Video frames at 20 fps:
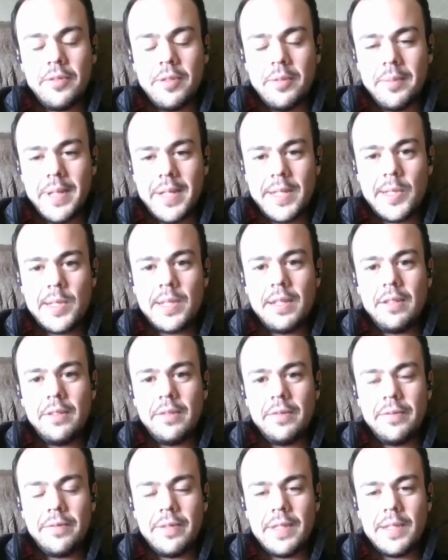for myself,
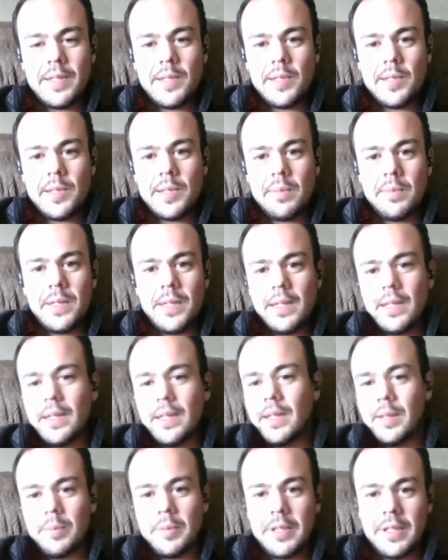this is something that
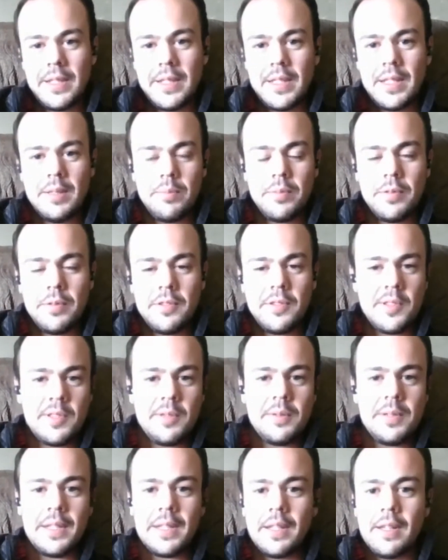I'm going to keep
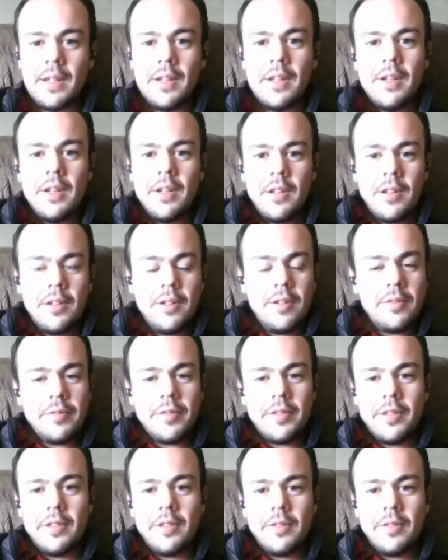pursuing over
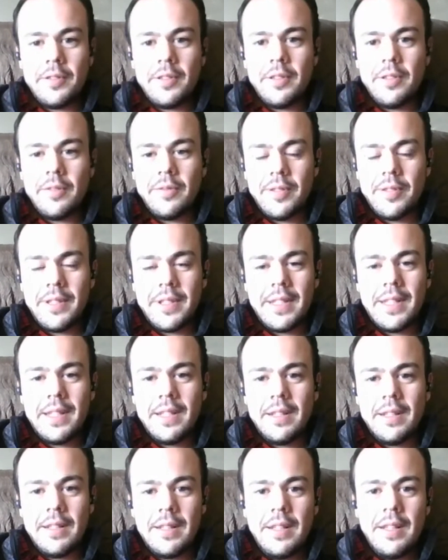and over and over
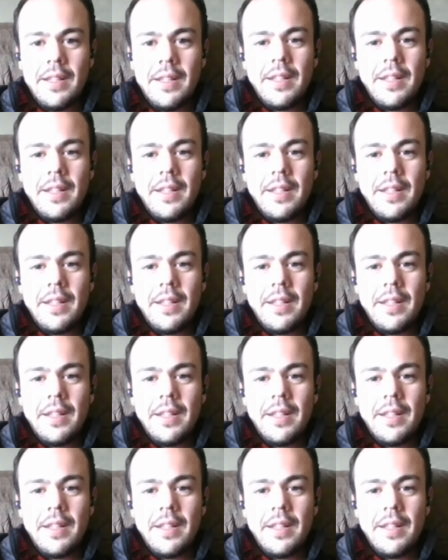again,